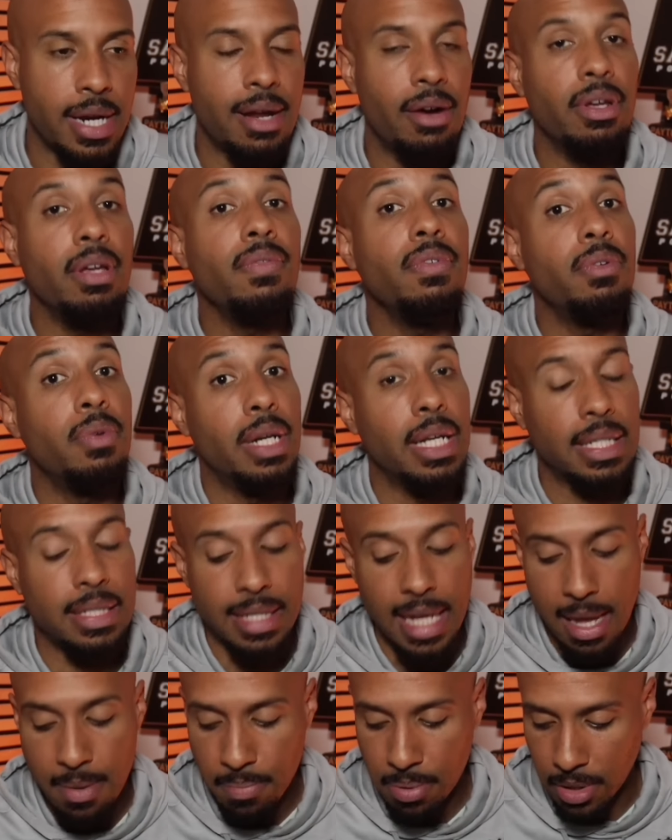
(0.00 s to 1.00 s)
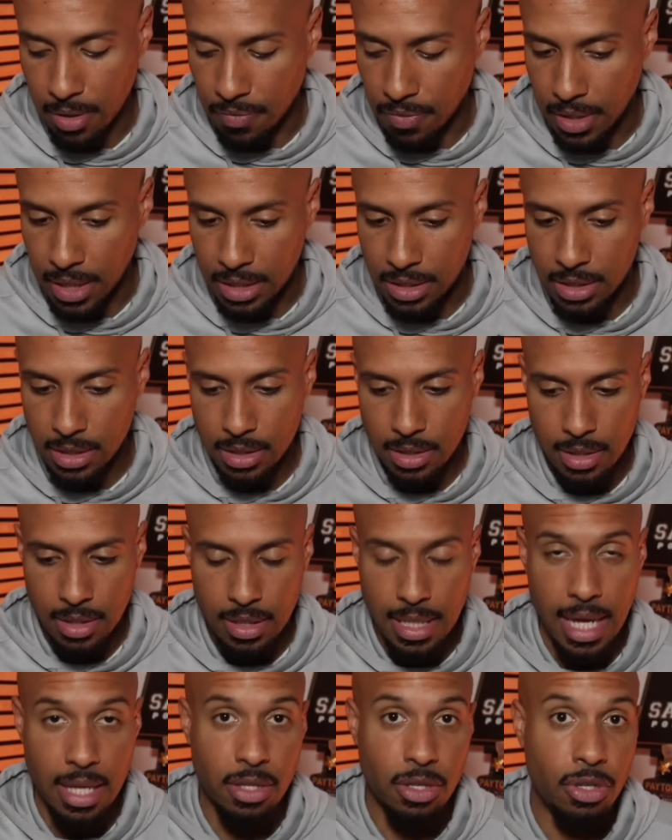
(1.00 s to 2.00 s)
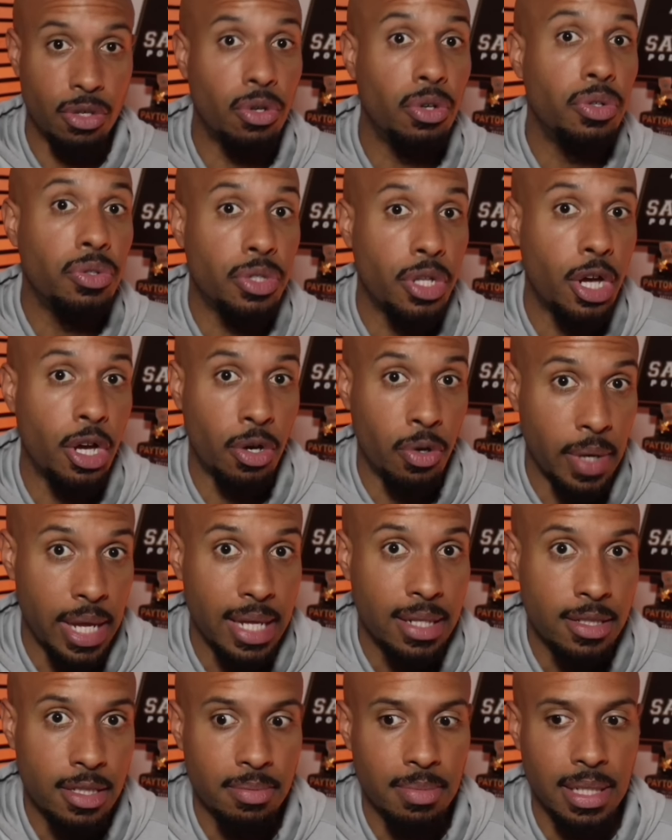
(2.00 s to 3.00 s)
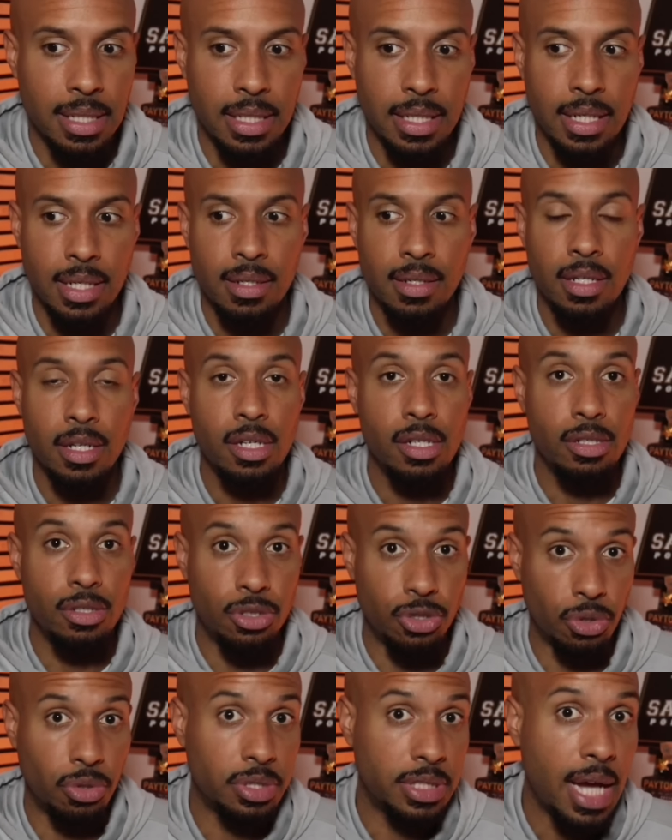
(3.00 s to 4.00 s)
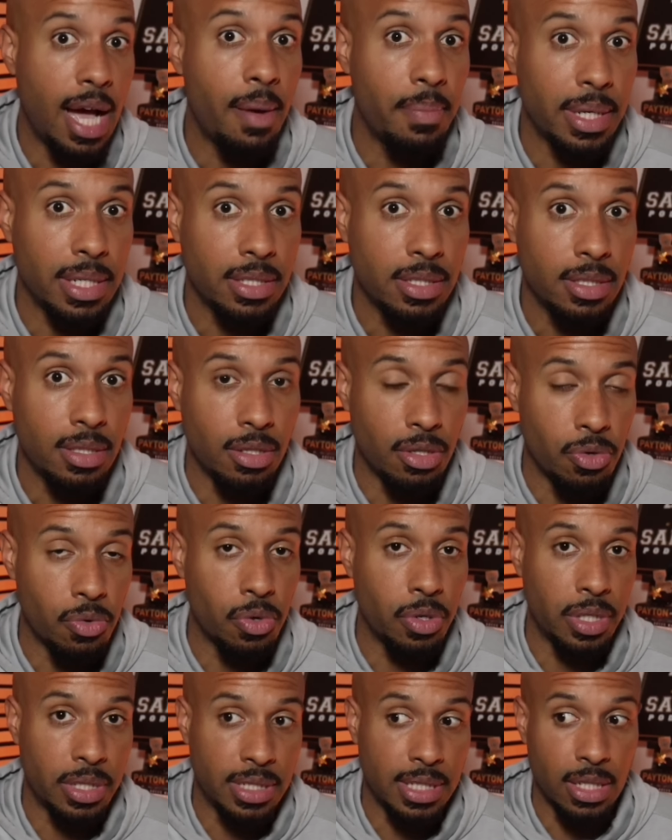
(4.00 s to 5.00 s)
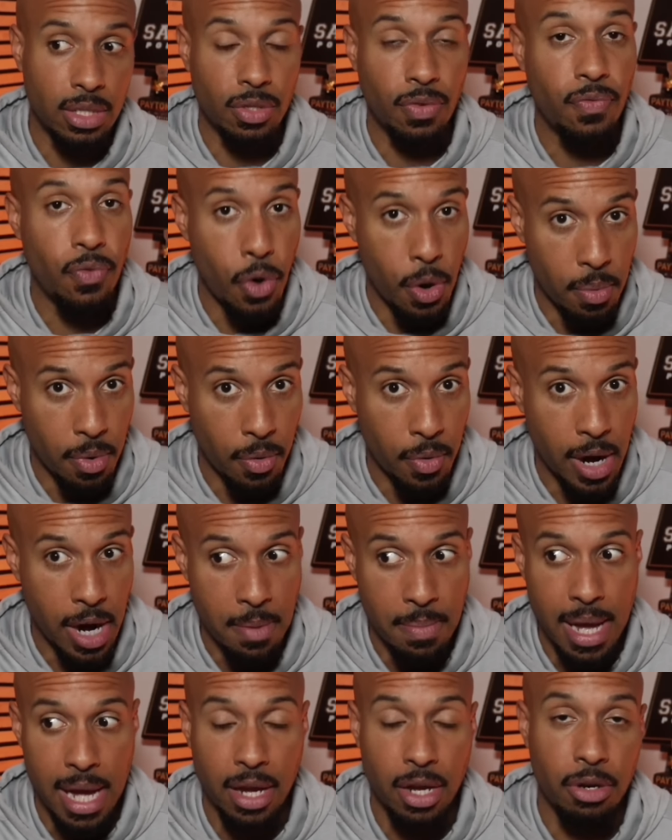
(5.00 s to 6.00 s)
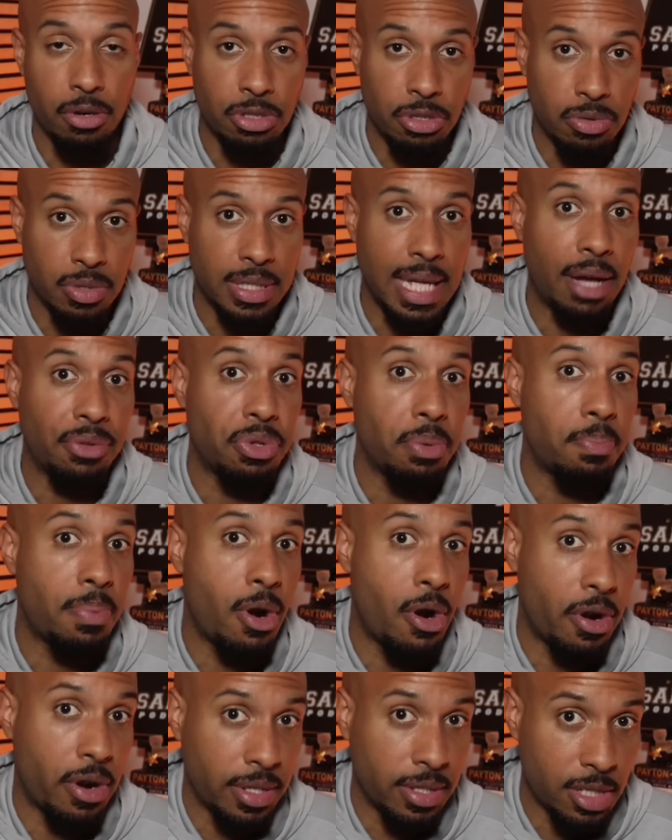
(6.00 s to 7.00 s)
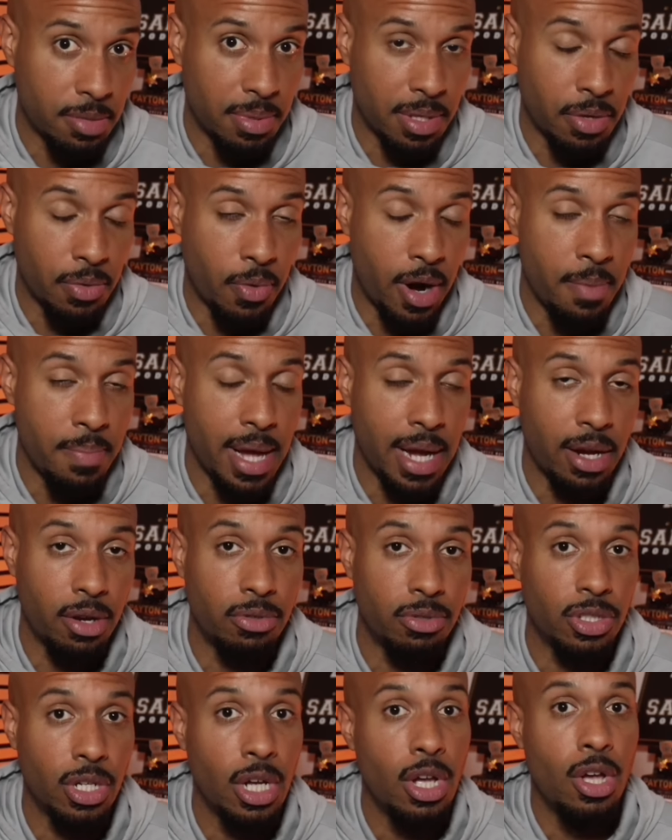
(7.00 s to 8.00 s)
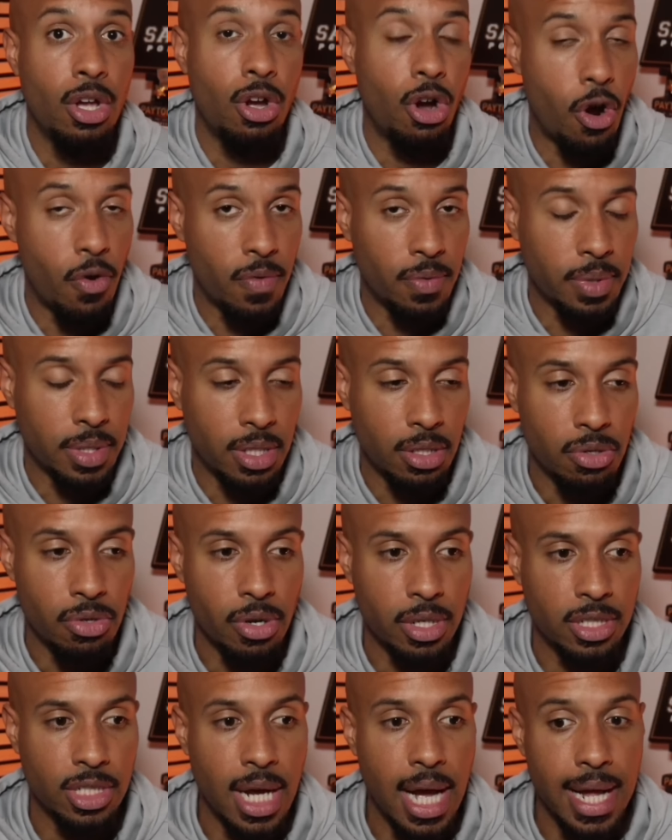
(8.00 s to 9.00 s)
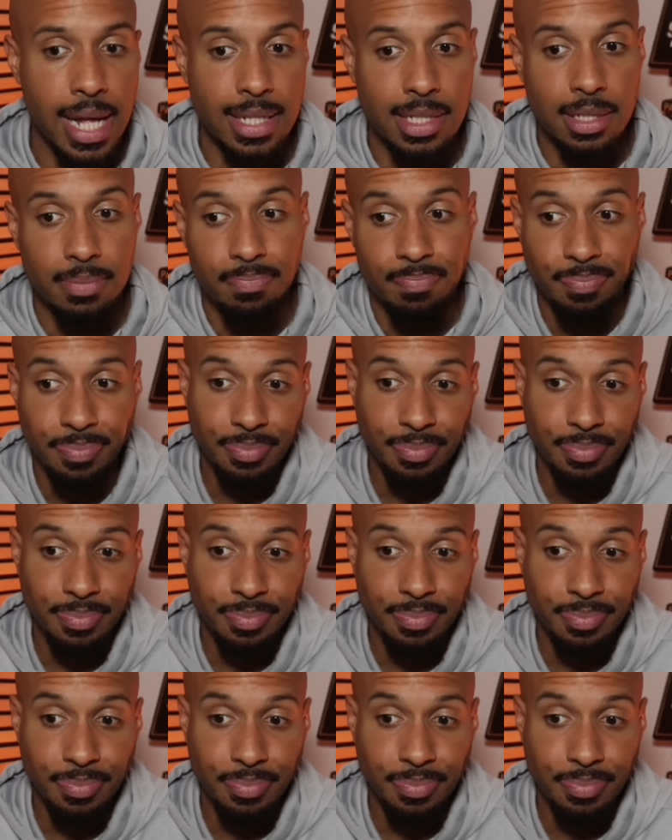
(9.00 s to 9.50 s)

And I'll give you an example of this that you'll know intimately. Joel Thomas, the New Orleans Saints former running back coach who's now departed to be the running back coach over with the New York Giants.